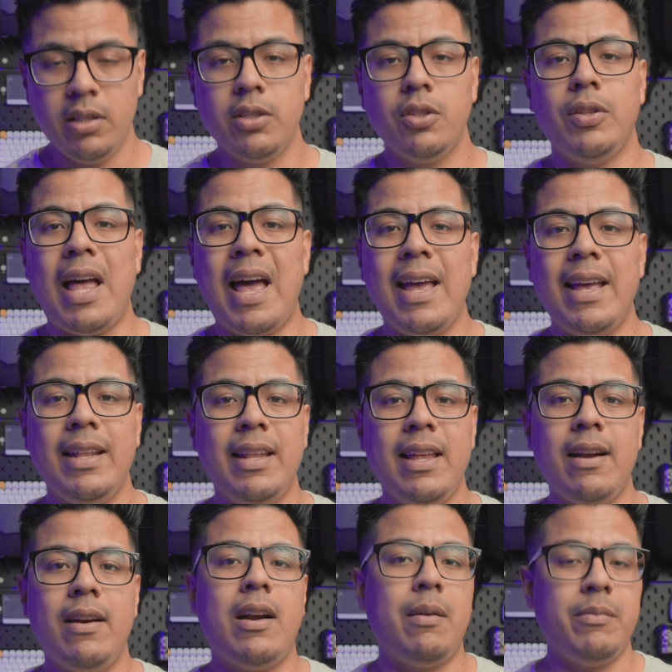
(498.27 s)
So that in
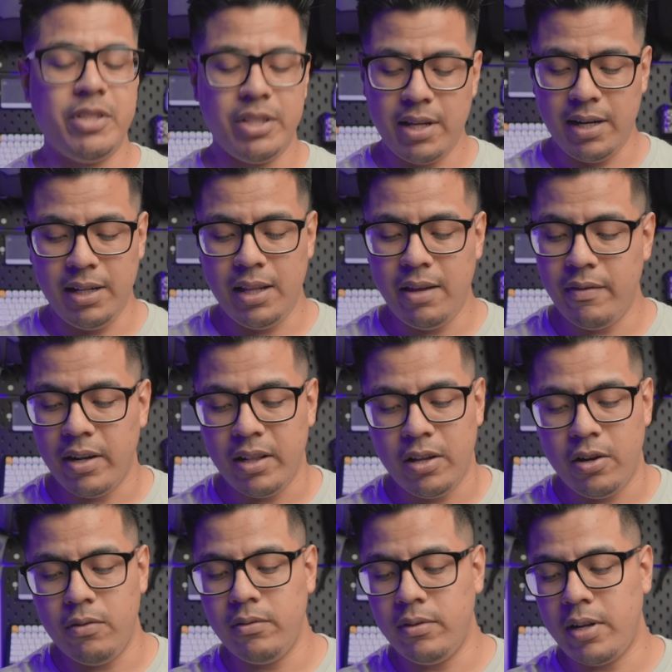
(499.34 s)
there, I'm just gonna leave it
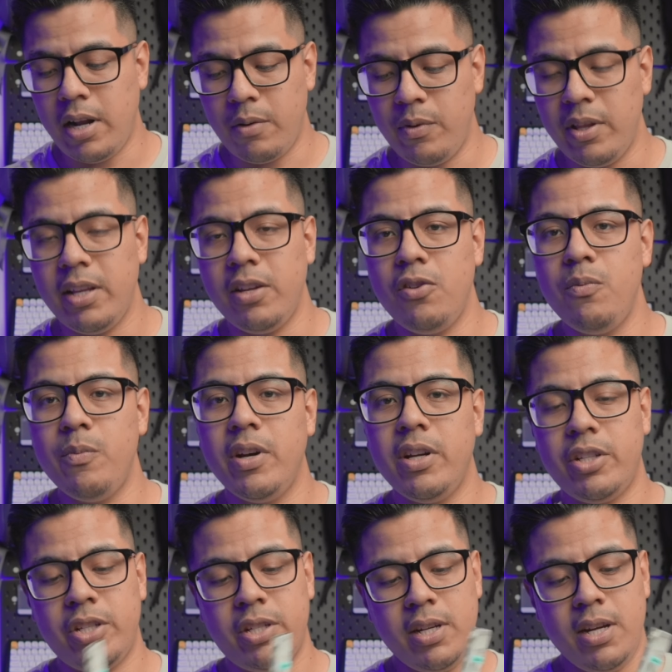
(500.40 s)
alone, not really do
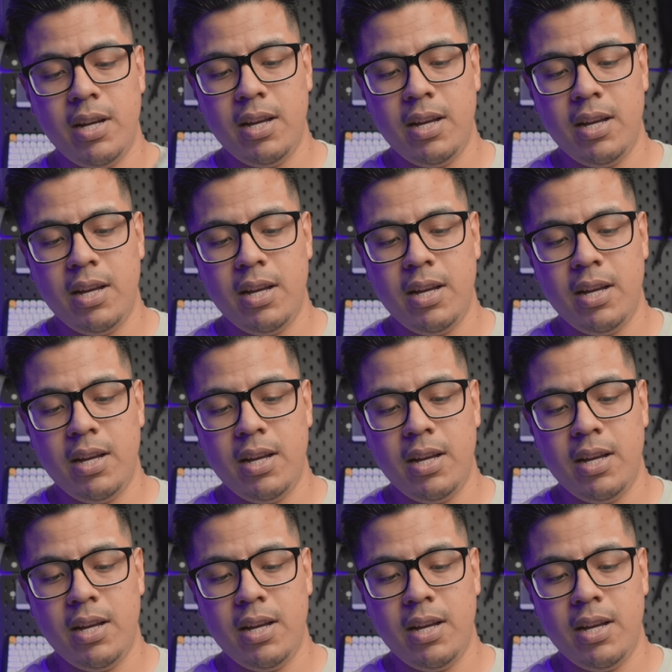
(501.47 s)
much.